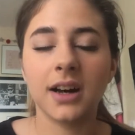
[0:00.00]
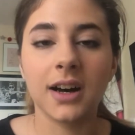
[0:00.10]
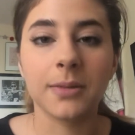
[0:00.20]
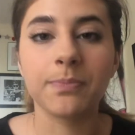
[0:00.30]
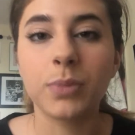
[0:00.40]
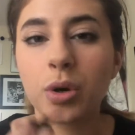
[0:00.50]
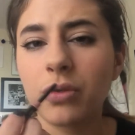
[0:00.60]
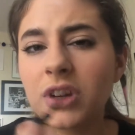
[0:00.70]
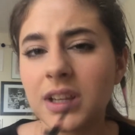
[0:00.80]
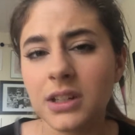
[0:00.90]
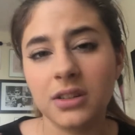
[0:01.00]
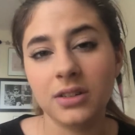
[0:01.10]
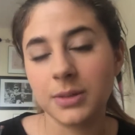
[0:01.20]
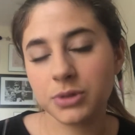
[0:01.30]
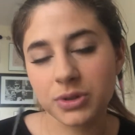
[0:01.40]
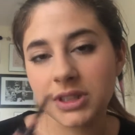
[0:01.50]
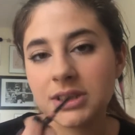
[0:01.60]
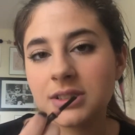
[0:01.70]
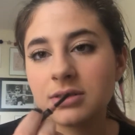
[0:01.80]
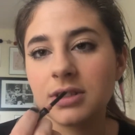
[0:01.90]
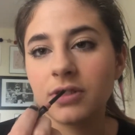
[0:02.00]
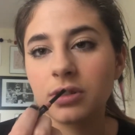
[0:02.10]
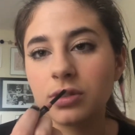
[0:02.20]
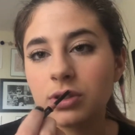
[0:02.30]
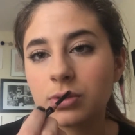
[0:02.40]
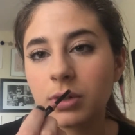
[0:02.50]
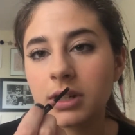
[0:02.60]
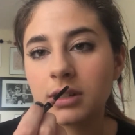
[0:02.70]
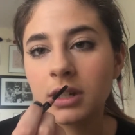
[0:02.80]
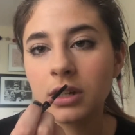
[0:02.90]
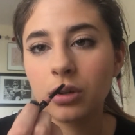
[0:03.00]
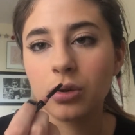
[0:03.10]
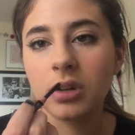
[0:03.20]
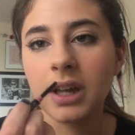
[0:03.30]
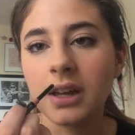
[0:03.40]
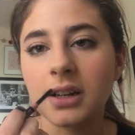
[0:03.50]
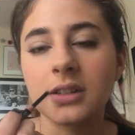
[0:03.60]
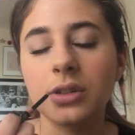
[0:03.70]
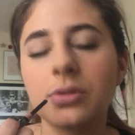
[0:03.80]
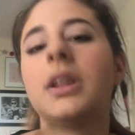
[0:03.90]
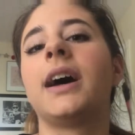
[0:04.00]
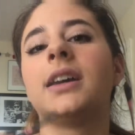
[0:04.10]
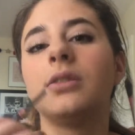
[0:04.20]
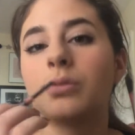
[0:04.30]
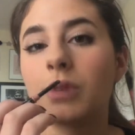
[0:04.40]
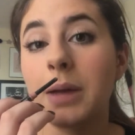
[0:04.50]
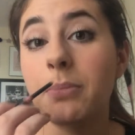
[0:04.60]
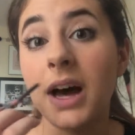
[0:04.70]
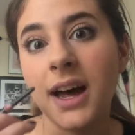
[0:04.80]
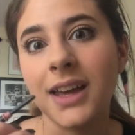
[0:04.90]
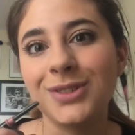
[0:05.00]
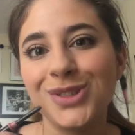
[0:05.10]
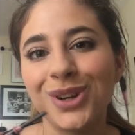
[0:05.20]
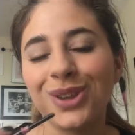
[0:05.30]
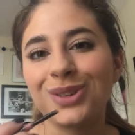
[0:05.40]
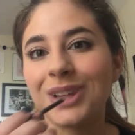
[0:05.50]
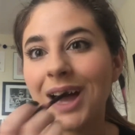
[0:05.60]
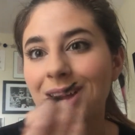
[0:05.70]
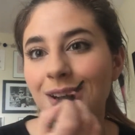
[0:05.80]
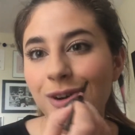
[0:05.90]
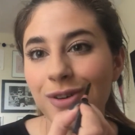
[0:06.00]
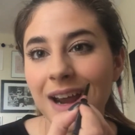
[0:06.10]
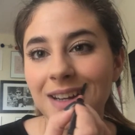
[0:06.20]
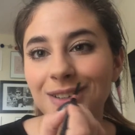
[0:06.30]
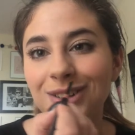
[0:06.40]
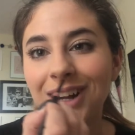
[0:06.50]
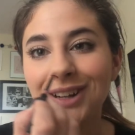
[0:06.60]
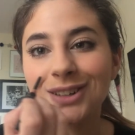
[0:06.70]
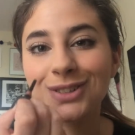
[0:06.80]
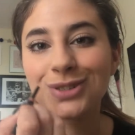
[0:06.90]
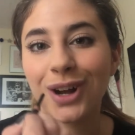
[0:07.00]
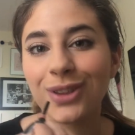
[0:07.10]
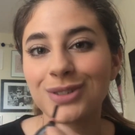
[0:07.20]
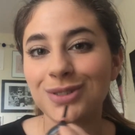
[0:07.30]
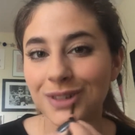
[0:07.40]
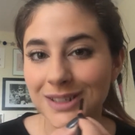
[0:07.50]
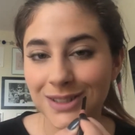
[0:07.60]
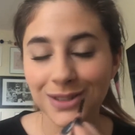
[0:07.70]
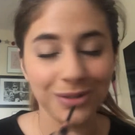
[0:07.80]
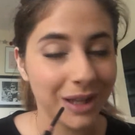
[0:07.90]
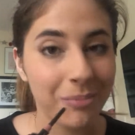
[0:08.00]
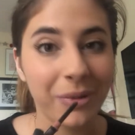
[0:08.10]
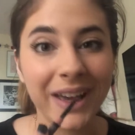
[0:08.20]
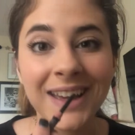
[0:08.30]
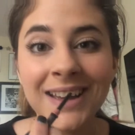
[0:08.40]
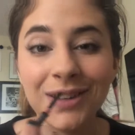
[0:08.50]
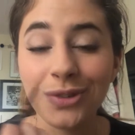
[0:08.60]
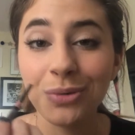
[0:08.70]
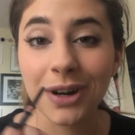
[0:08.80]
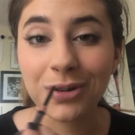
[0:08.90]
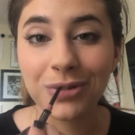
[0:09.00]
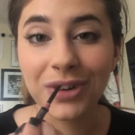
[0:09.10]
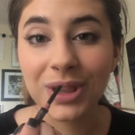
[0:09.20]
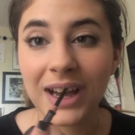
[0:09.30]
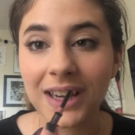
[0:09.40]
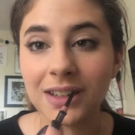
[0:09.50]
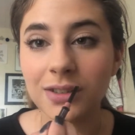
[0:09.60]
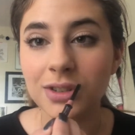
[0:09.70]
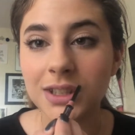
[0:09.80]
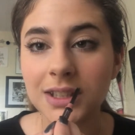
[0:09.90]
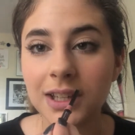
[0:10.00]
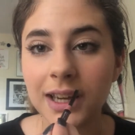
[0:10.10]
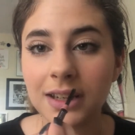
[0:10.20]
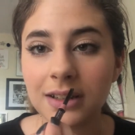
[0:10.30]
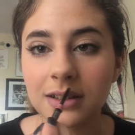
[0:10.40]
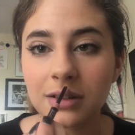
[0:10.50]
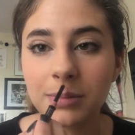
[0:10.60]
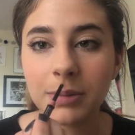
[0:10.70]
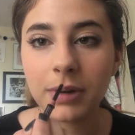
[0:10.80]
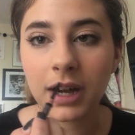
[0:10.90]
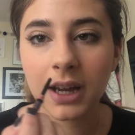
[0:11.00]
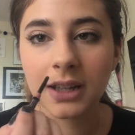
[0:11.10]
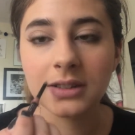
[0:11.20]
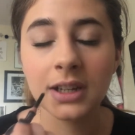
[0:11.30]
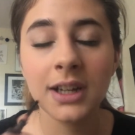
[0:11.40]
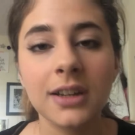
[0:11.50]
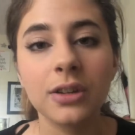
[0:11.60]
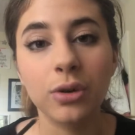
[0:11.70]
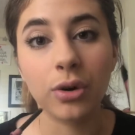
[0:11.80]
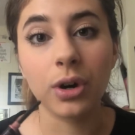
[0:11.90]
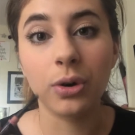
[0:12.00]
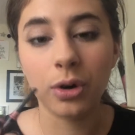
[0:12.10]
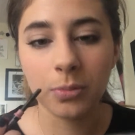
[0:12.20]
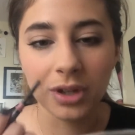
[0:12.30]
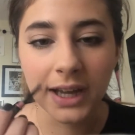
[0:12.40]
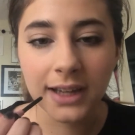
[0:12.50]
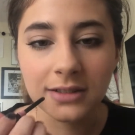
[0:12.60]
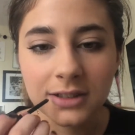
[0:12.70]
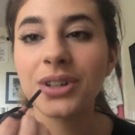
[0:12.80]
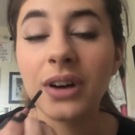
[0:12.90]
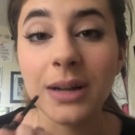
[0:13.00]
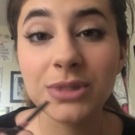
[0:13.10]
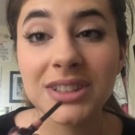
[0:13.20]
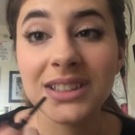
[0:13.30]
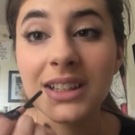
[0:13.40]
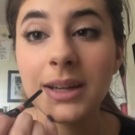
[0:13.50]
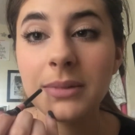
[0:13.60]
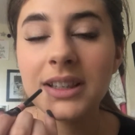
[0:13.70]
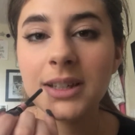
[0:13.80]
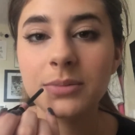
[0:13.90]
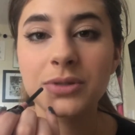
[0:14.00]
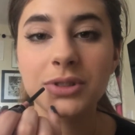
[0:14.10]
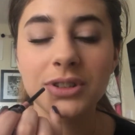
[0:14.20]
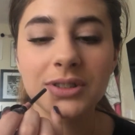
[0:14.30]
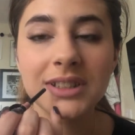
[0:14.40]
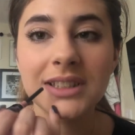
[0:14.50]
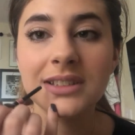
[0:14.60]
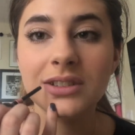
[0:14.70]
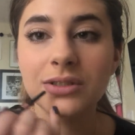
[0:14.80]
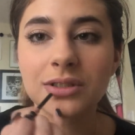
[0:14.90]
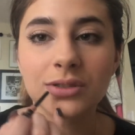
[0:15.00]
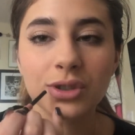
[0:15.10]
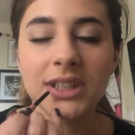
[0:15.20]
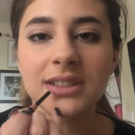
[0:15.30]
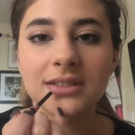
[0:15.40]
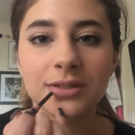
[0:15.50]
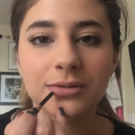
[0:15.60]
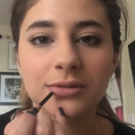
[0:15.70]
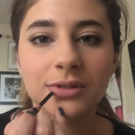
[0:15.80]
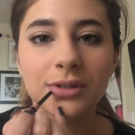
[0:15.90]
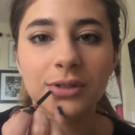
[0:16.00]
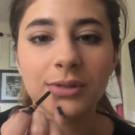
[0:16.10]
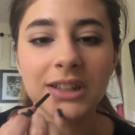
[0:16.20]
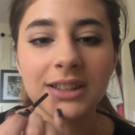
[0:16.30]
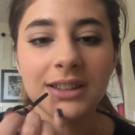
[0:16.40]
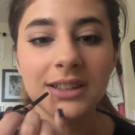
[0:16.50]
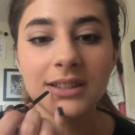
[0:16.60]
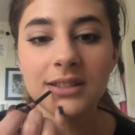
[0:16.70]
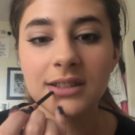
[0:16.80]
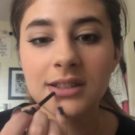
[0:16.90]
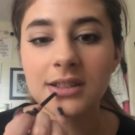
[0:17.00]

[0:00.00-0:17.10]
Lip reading: But overlining your lips really isn't difficult. You just want to create a new line right behind your other line. Granted, you're not going to draw this crazy new lip, but if you want to overline, you just line a little bit behind your normal line. So I'm just going to line my lips, which is really easy. You just trace, so you go around like this.